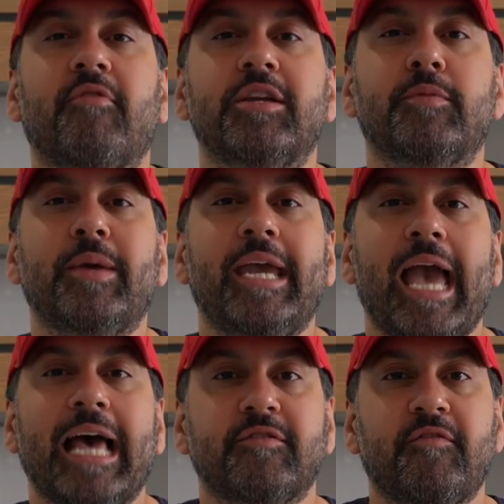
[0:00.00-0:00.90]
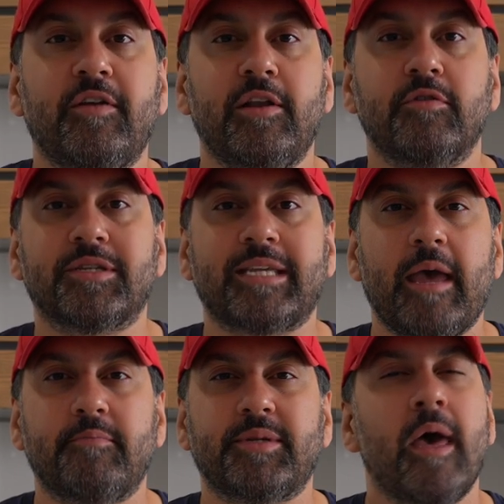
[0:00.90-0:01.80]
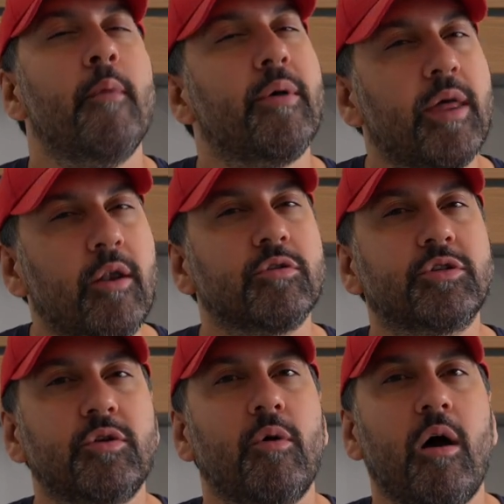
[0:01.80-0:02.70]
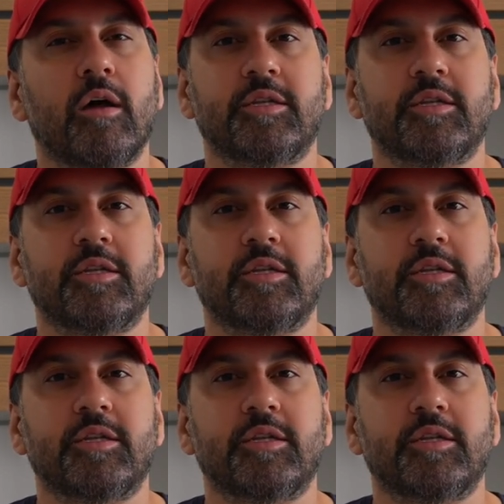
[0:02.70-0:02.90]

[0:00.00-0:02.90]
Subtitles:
recipe has a few little steps, but they're not too hard.